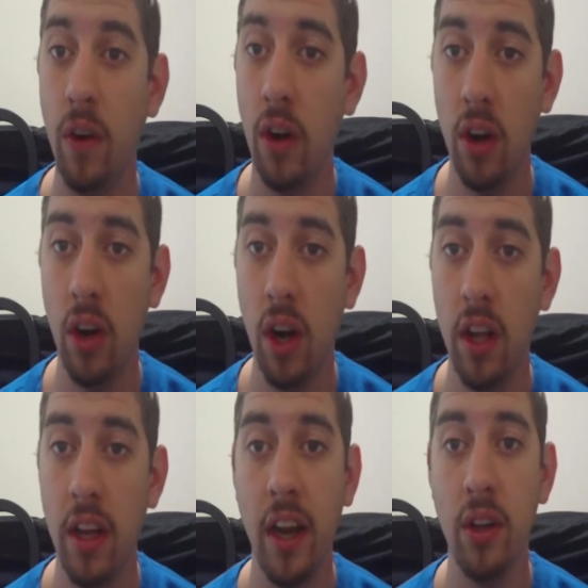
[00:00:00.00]
for
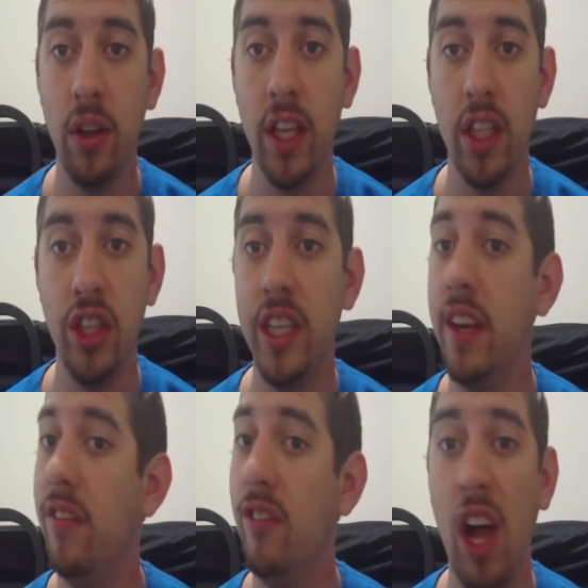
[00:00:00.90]
an idol that she
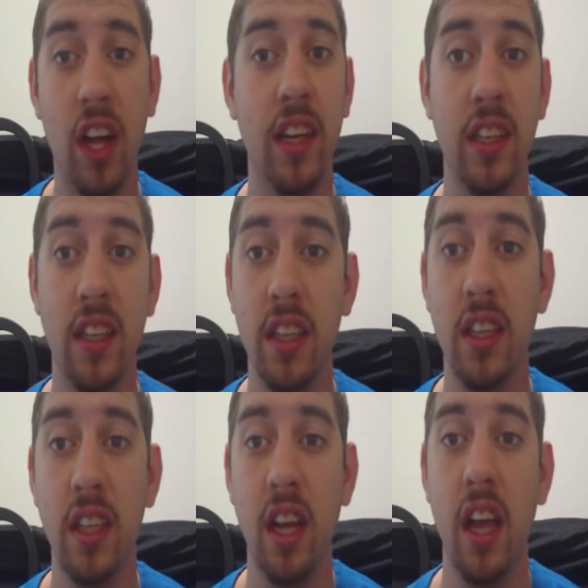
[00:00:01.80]
didn't find
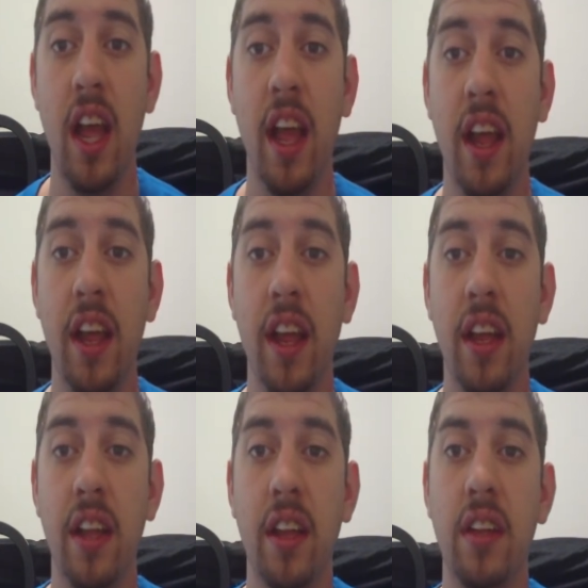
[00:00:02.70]

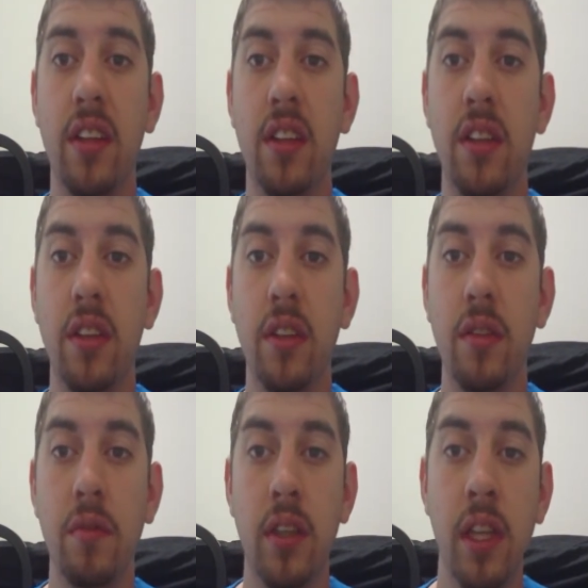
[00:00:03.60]

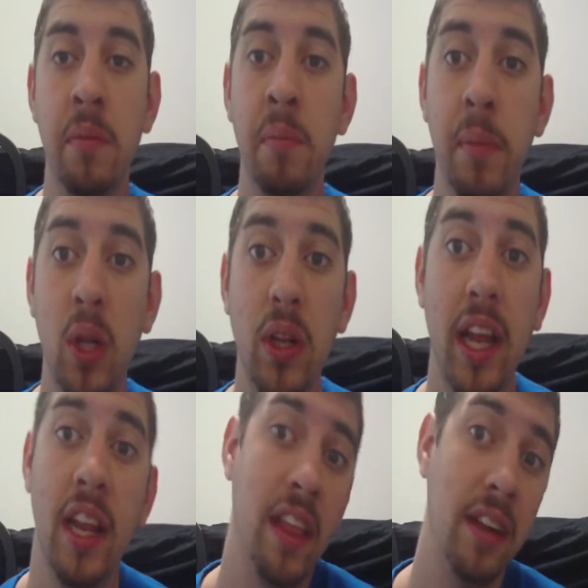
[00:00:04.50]
and didn't
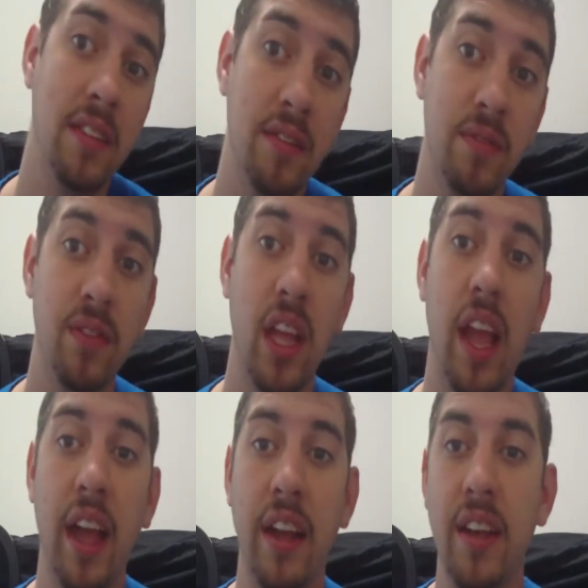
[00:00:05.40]
build anything.
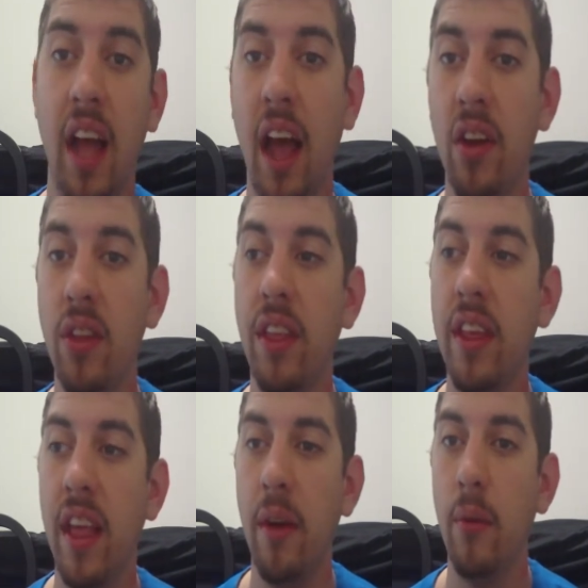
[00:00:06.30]
And I don't
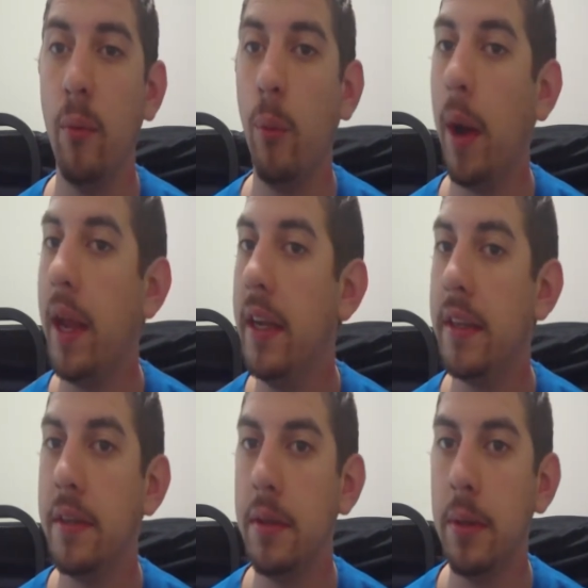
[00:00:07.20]
think that
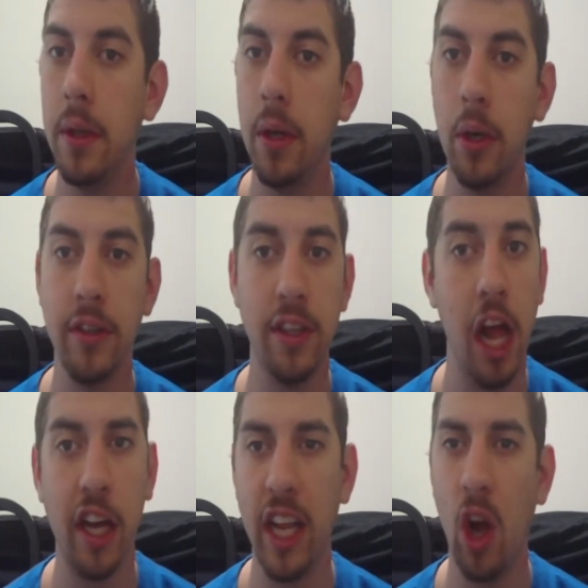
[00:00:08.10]
raised her
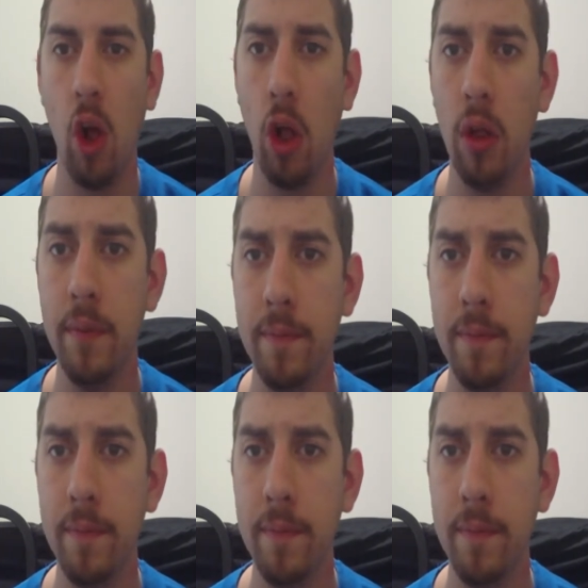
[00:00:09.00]
stock at all.